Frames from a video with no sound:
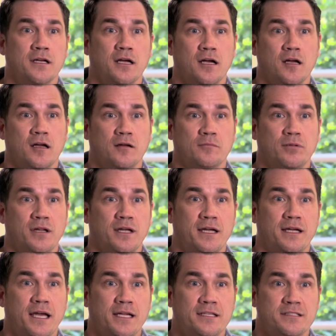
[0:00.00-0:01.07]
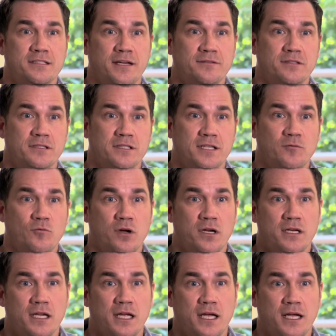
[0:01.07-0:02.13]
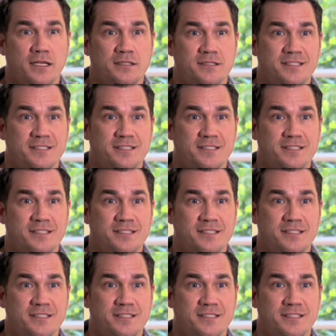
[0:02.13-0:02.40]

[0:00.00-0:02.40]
playing age 17 one day,